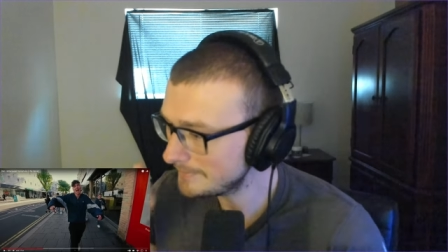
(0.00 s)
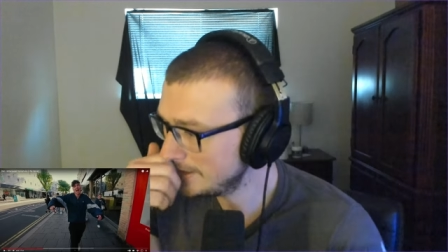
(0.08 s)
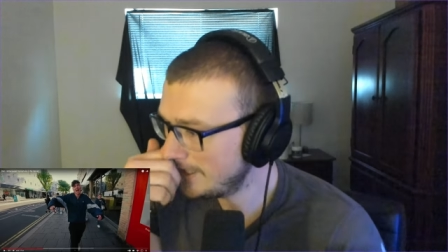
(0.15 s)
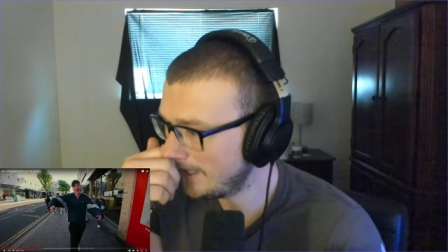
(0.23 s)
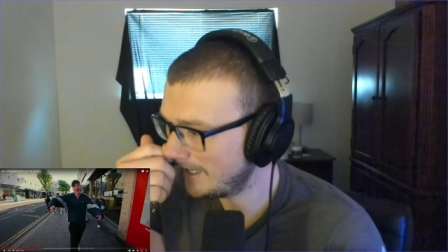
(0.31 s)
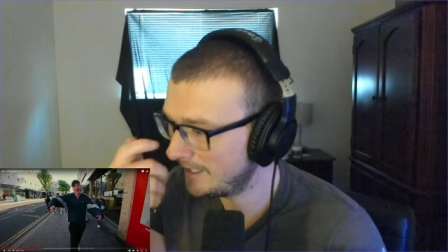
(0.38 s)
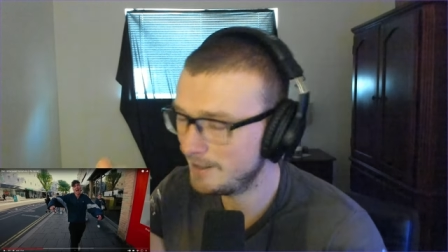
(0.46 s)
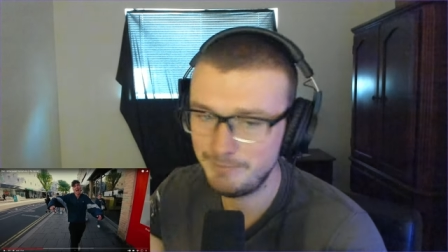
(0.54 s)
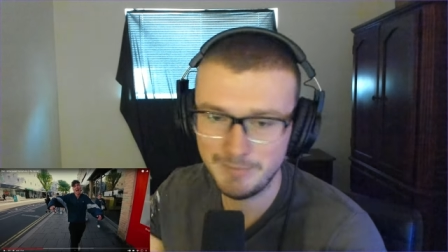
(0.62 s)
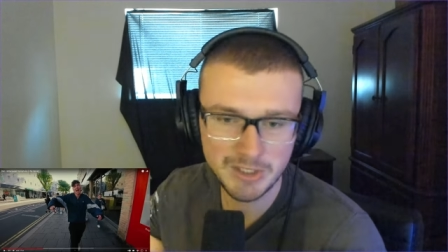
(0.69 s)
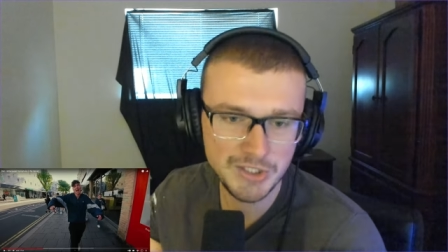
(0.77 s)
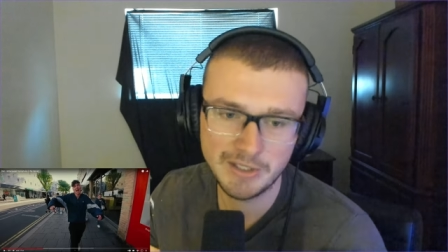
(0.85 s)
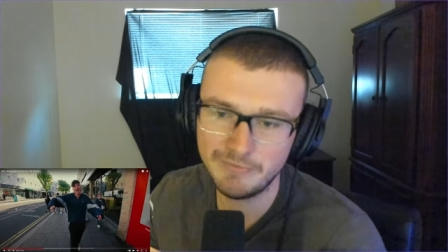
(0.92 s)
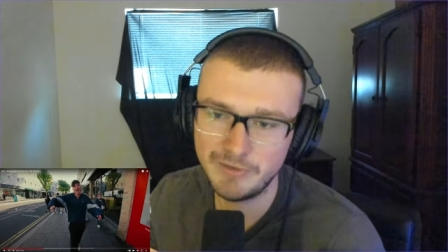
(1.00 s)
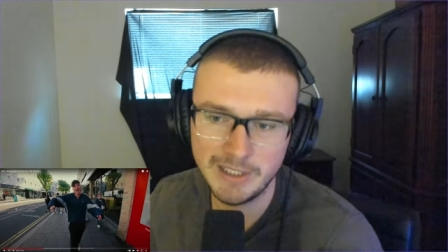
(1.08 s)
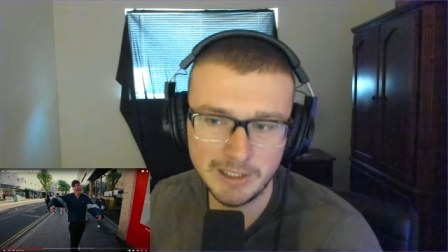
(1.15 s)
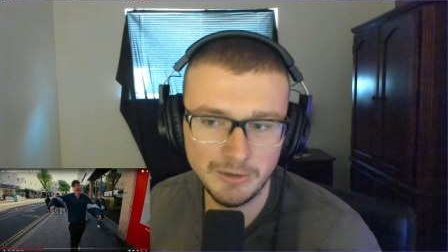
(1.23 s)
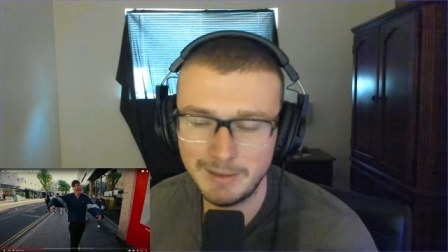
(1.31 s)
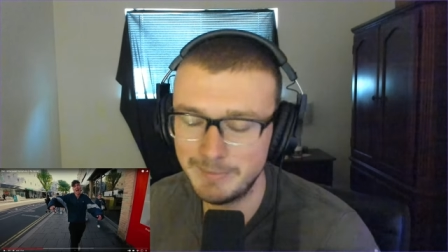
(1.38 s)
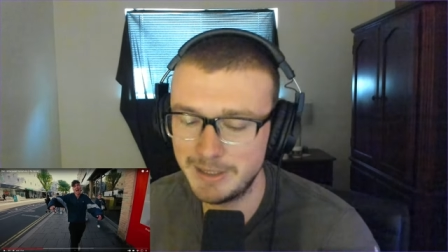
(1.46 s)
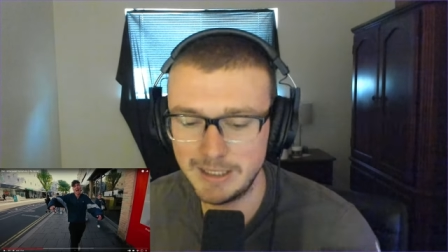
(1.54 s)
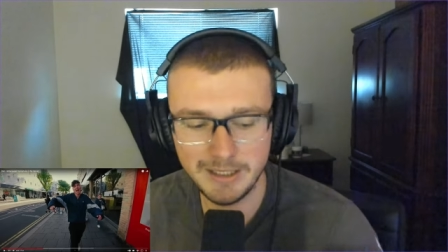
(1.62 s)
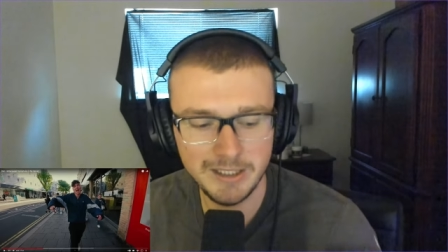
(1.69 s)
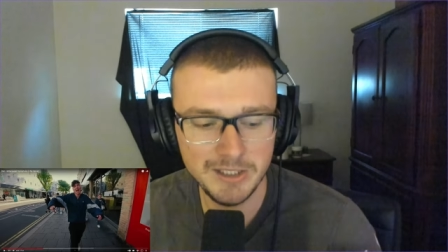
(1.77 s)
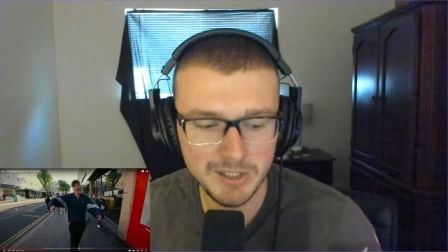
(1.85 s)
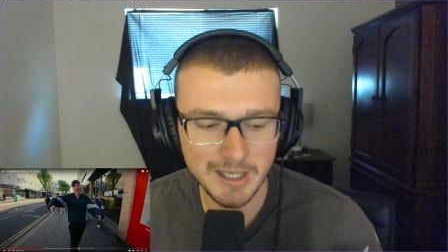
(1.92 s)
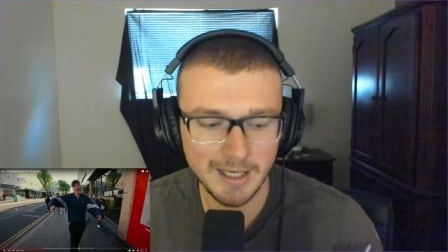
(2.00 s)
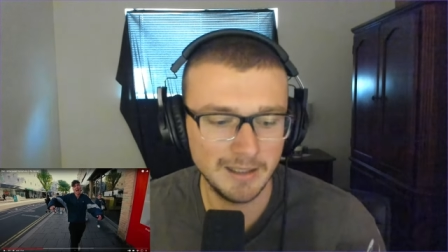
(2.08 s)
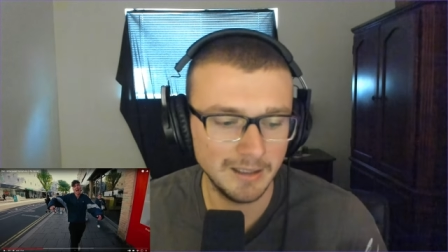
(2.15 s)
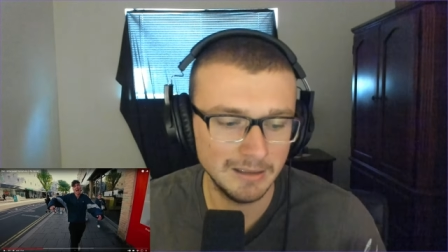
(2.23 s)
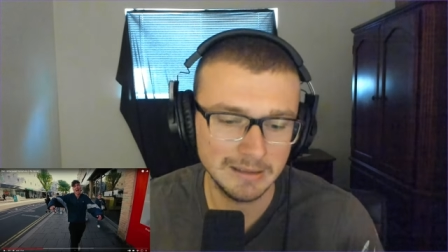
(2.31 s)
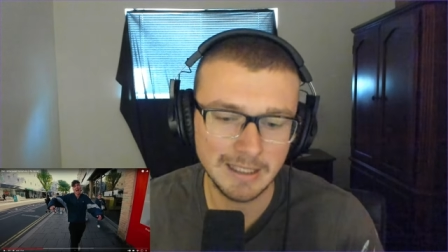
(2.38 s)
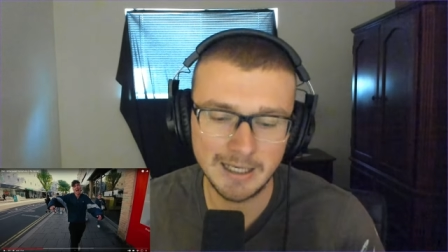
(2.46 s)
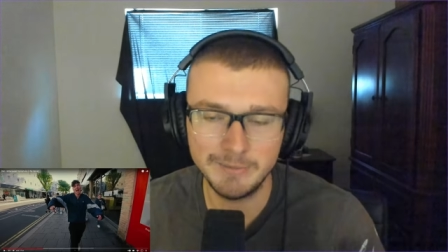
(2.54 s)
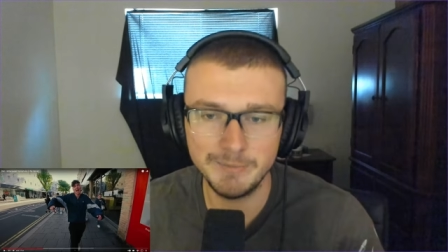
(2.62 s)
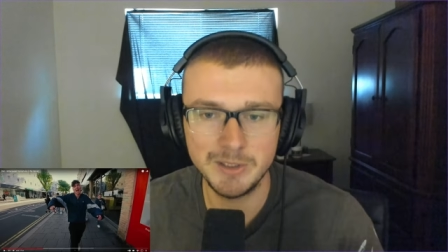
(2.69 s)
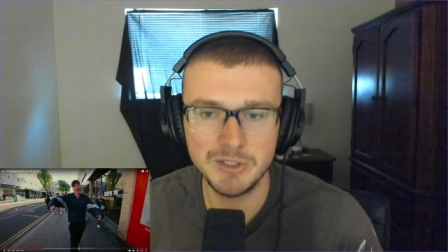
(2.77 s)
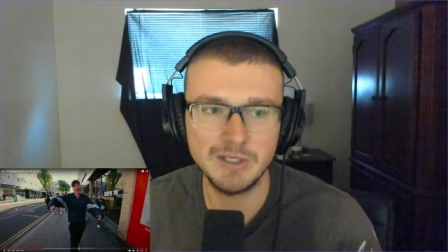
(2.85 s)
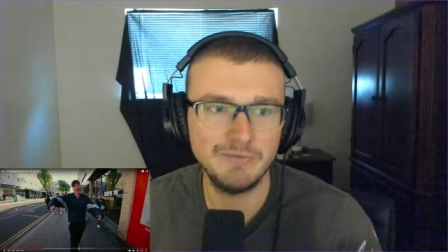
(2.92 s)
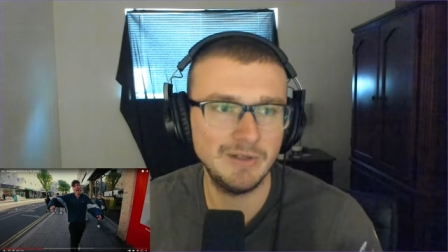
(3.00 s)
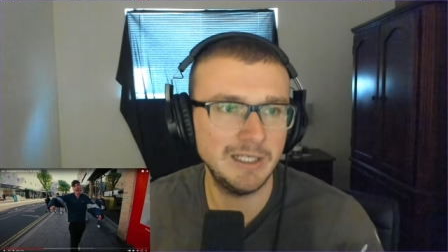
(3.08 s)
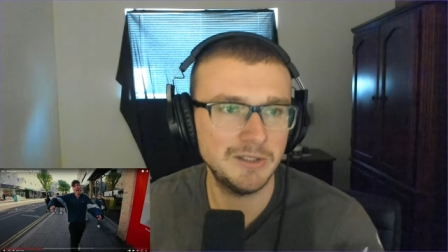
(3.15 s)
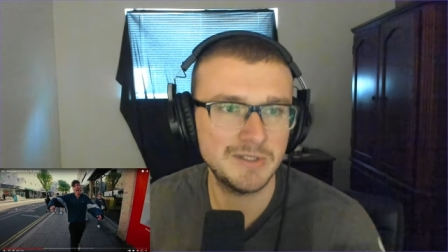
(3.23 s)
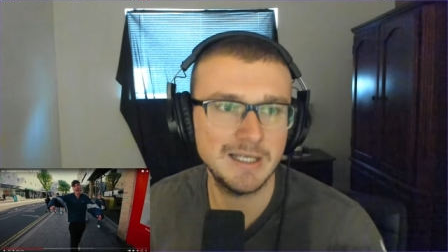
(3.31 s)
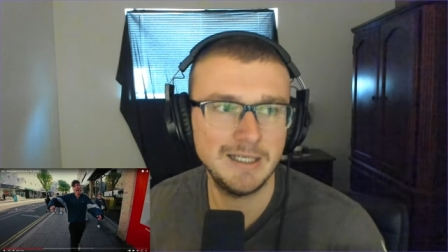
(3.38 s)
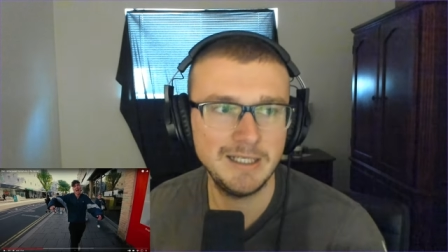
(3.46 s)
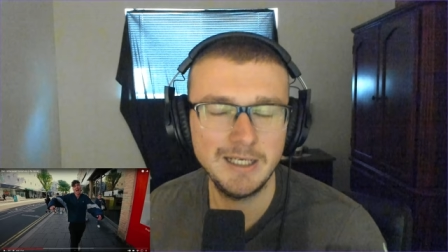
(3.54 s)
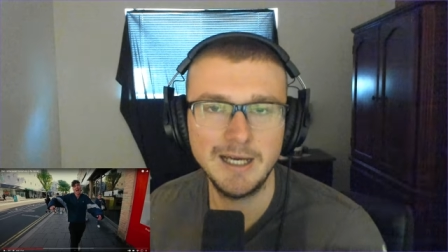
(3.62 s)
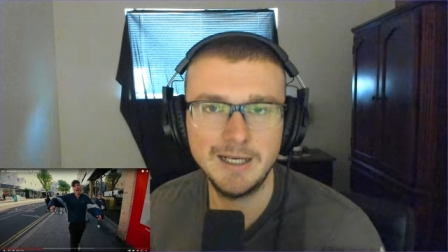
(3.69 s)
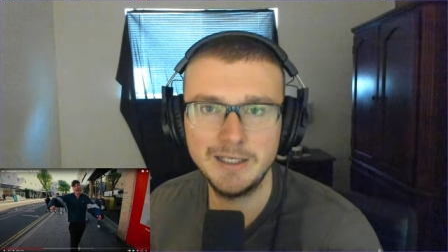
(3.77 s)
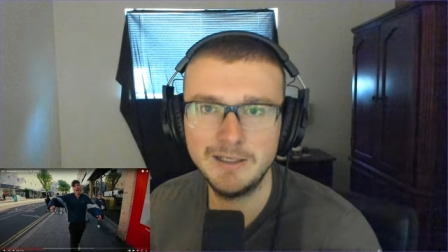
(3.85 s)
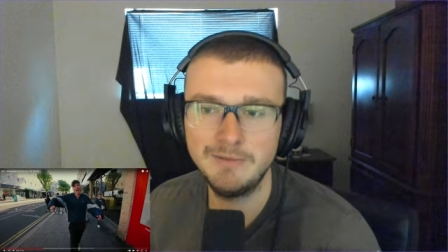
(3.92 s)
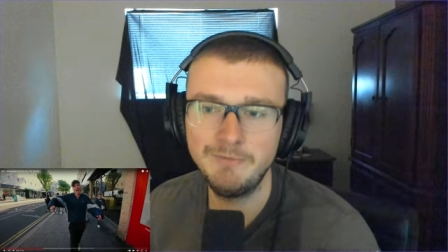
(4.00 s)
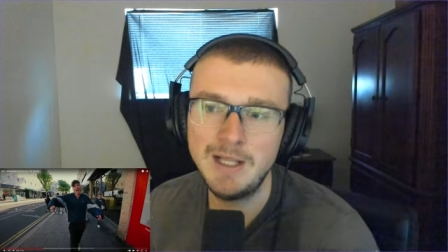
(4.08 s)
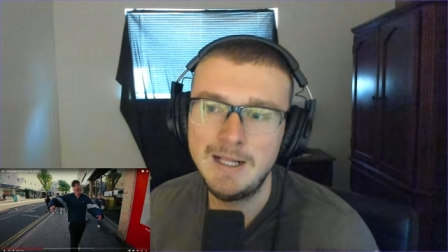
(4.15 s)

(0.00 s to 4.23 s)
uh, music video. I mean, he's got a lot of music videos that he kind of